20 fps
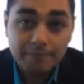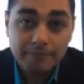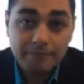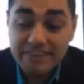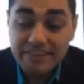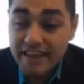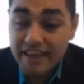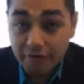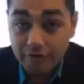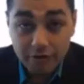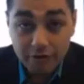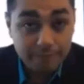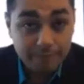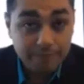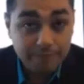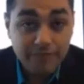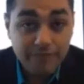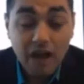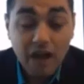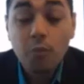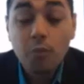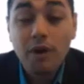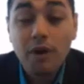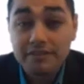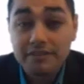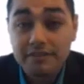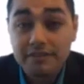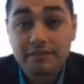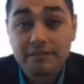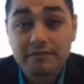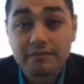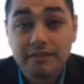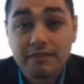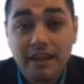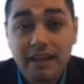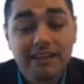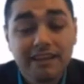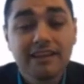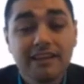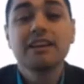Never. Not once.
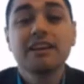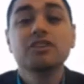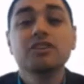Okay?